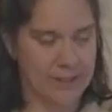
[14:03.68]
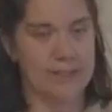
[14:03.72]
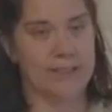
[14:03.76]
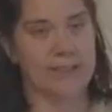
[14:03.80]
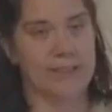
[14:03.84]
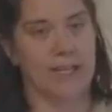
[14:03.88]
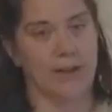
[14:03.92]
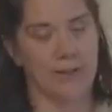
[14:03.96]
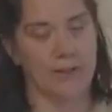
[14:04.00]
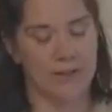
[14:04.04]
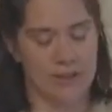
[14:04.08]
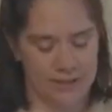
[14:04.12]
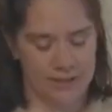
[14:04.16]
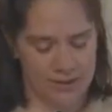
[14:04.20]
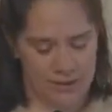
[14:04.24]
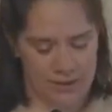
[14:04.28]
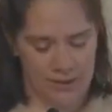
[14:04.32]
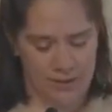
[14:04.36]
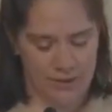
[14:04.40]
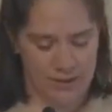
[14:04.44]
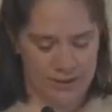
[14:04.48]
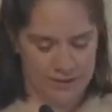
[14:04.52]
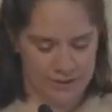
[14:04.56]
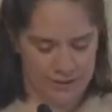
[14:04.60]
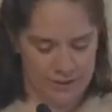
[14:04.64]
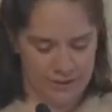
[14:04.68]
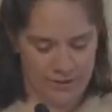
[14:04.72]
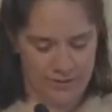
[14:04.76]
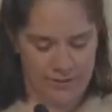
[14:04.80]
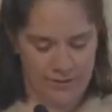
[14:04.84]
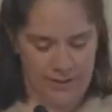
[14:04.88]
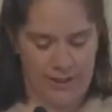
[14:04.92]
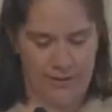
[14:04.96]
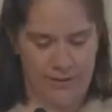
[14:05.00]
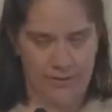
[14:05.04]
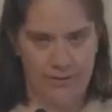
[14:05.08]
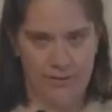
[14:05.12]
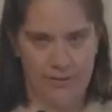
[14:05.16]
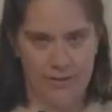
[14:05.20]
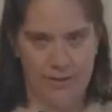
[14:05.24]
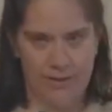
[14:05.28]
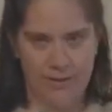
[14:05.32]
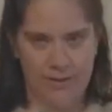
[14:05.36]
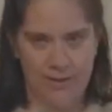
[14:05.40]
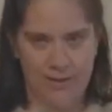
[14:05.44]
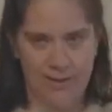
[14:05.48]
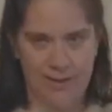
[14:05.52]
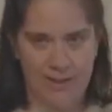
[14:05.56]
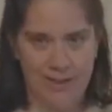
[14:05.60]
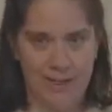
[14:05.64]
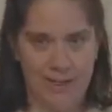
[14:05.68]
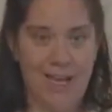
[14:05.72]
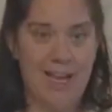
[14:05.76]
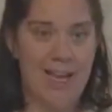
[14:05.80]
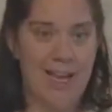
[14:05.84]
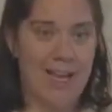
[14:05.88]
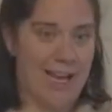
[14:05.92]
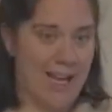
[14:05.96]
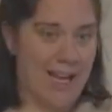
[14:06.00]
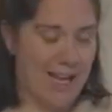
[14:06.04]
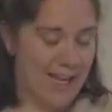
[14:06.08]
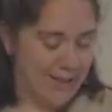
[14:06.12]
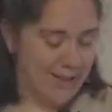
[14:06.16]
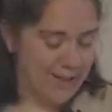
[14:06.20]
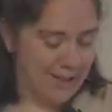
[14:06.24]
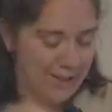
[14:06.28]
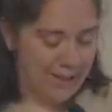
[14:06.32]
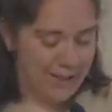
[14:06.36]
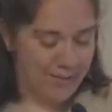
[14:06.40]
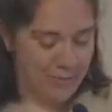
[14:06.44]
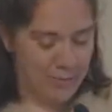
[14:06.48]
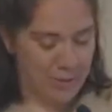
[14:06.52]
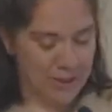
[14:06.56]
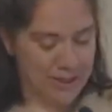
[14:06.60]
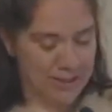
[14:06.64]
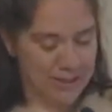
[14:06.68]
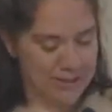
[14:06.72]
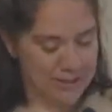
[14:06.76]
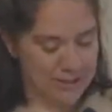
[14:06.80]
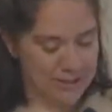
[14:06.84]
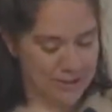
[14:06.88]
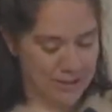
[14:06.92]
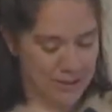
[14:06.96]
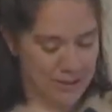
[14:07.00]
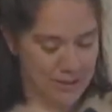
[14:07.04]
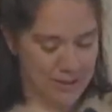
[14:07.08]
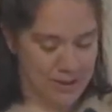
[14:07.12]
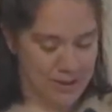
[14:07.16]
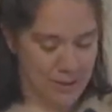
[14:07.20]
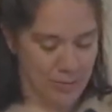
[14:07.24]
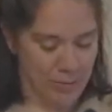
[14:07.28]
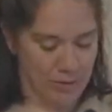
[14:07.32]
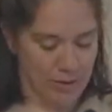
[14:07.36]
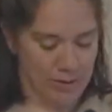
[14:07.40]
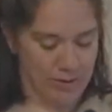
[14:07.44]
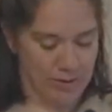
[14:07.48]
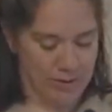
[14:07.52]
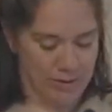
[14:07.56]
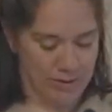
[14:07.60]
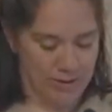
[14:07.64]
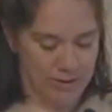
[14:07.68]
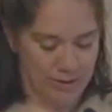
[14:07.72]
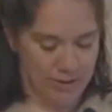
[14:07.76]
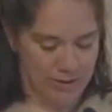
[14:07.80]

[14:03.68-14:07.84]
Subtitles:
Scouts is too conservative, and leave because it's too liberal.